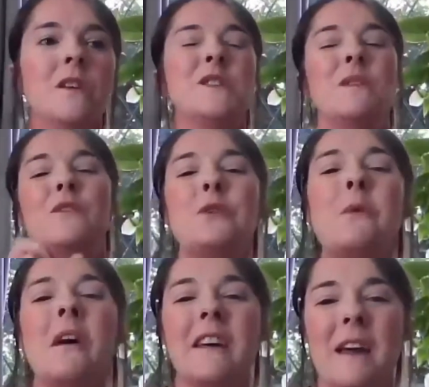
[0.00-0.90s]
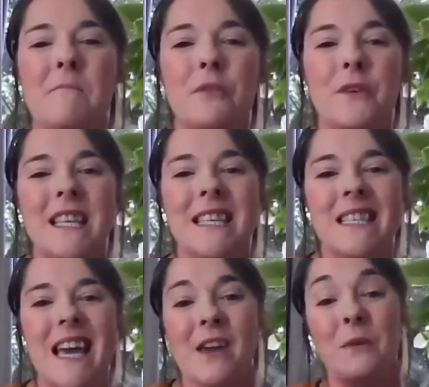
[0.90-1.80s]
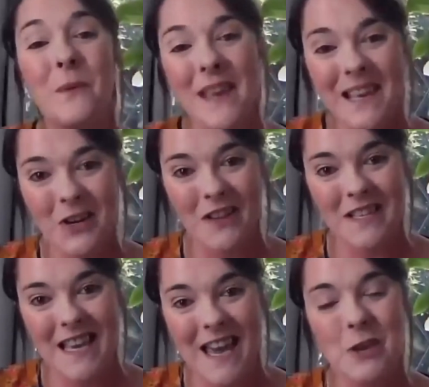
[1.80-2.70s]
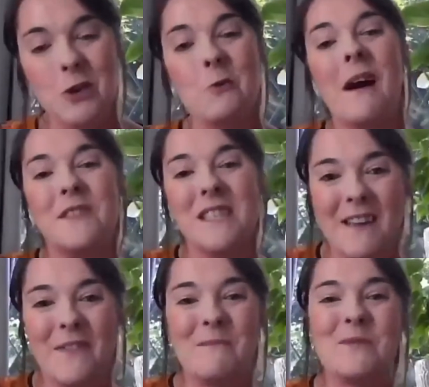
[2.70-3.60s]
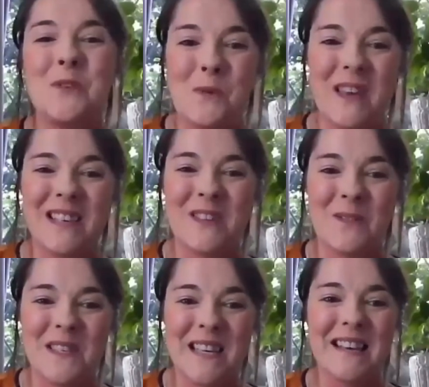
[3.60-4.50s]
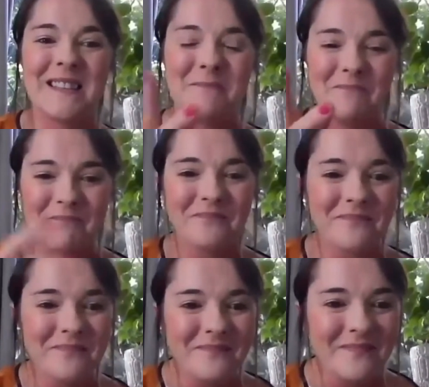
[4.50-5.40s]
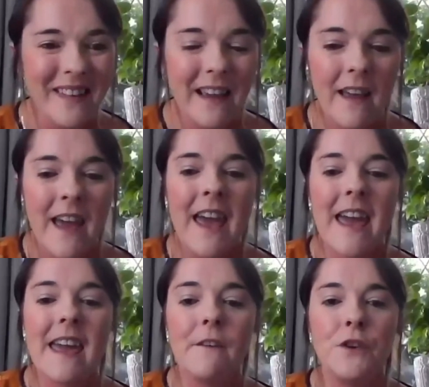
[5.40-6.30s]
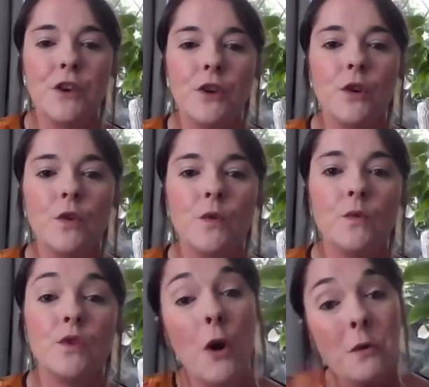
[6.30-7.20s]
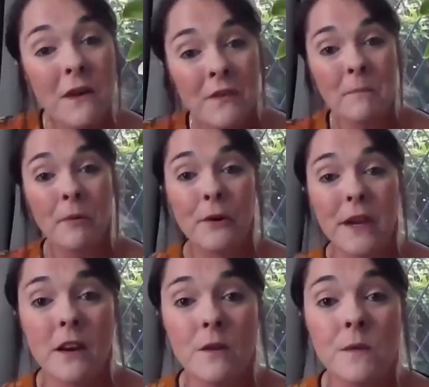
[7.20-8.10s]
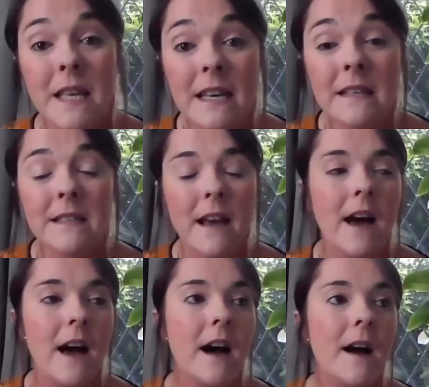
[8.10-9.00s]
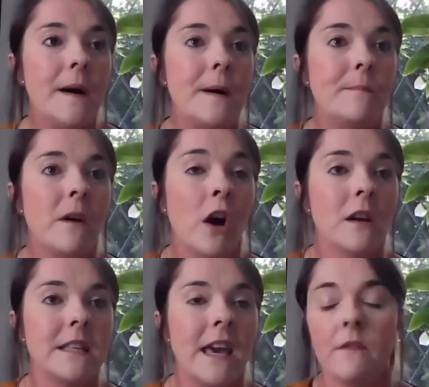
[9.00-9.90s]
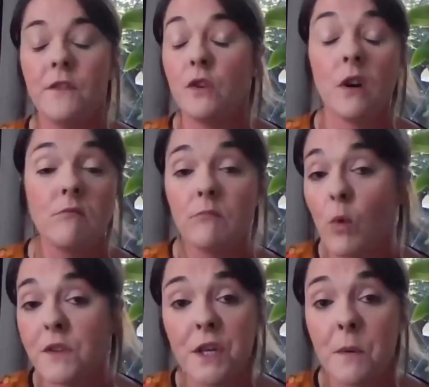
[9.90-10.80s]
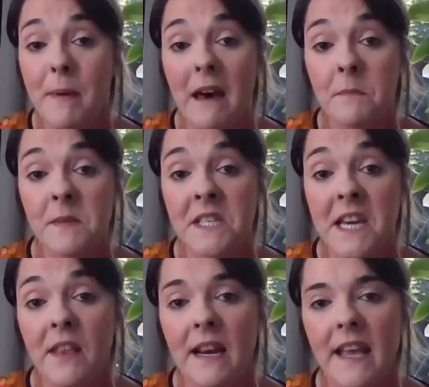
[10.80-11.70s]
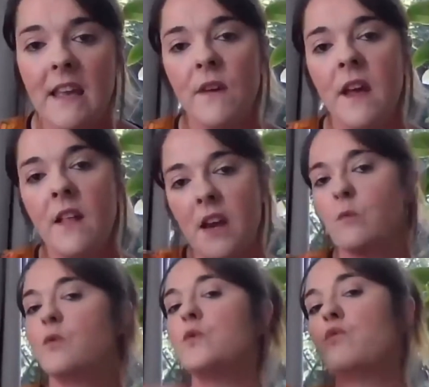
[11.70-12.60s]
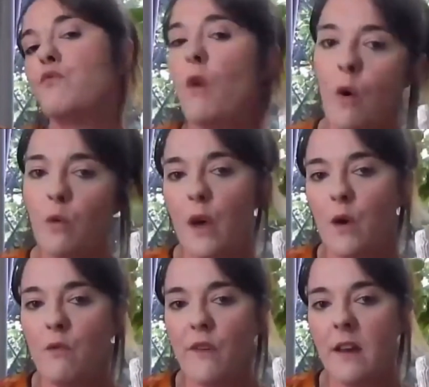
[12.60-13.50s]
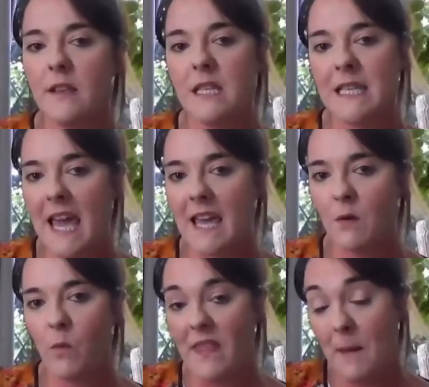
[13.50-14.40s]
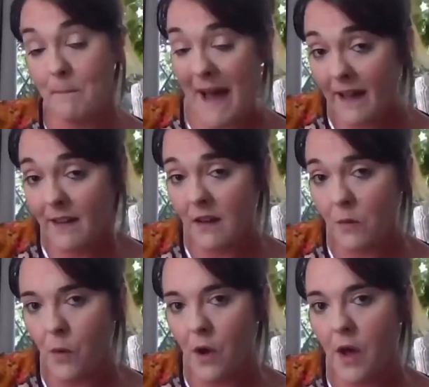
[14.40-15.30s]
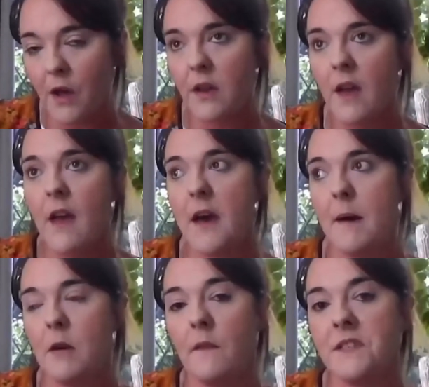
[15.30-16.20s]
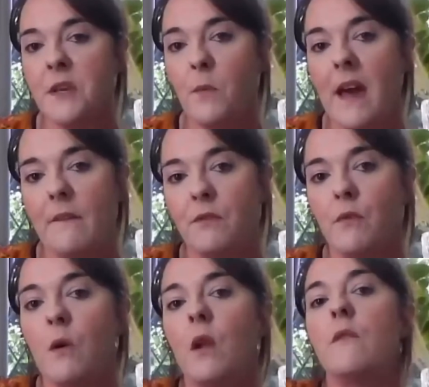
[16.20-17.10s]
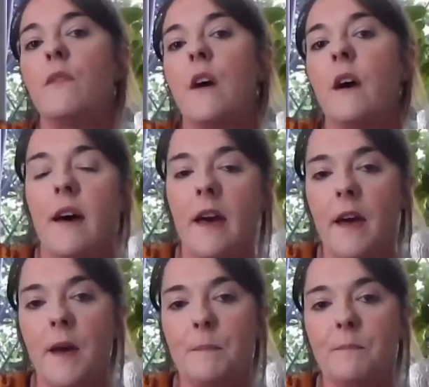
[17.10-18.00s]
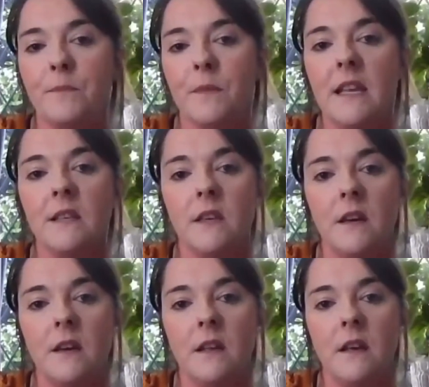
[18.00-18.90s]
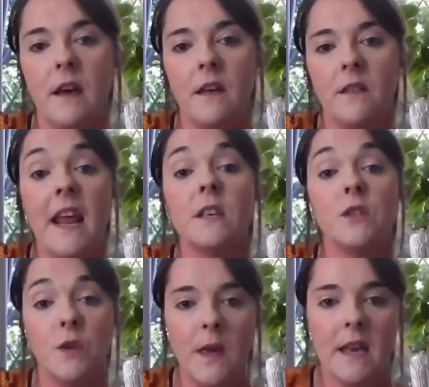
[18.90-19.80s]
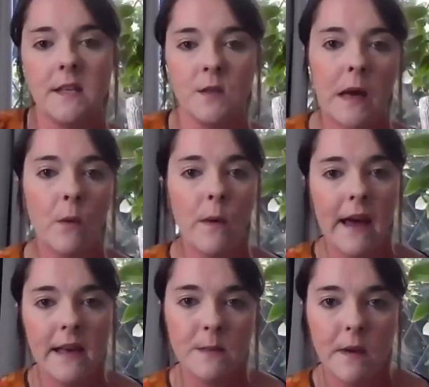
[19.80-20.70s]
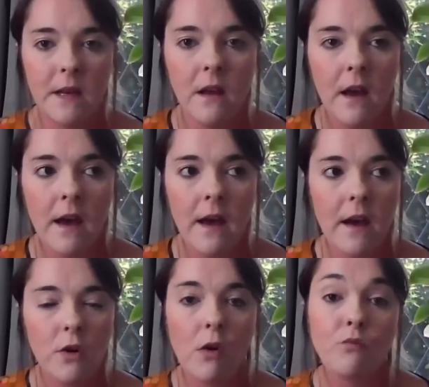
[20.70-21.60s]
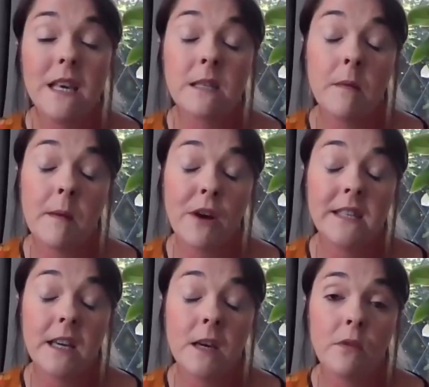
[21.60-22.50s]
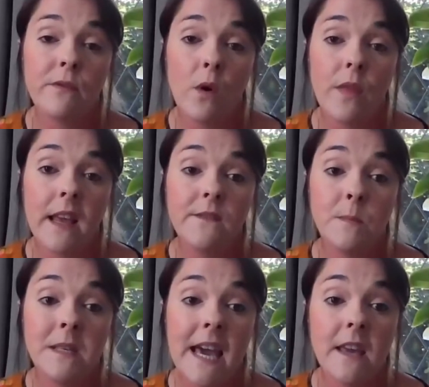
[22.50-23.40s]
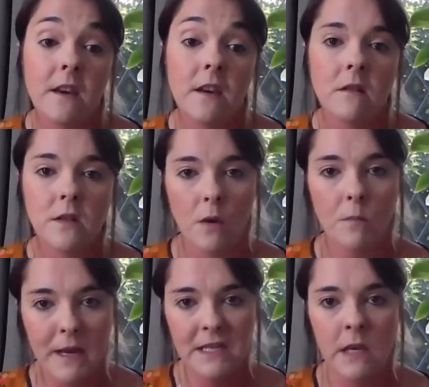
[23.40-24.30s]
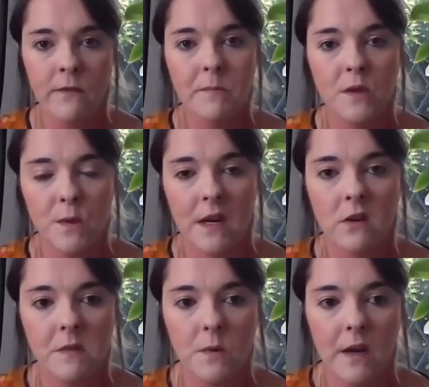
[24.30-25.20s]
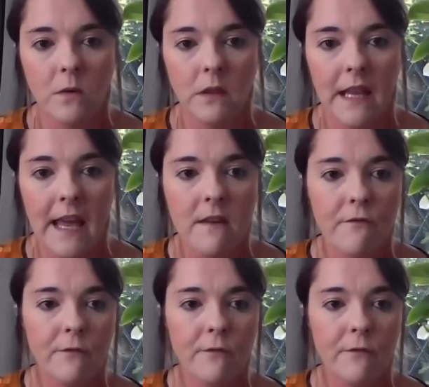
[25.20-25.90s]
So if you want an employee to take a week's holiday, you have to give them 2 weeks notice. If you don't give an employee notice of holiday, or if you don't want to compel them to take the leave, then it will just roll over to take when they're back at work. And obviously we have the rollover into the next 2 years as well, where it's been not reasonably practicable for the leave to be taken. So plenty of options when it comes to annual leave.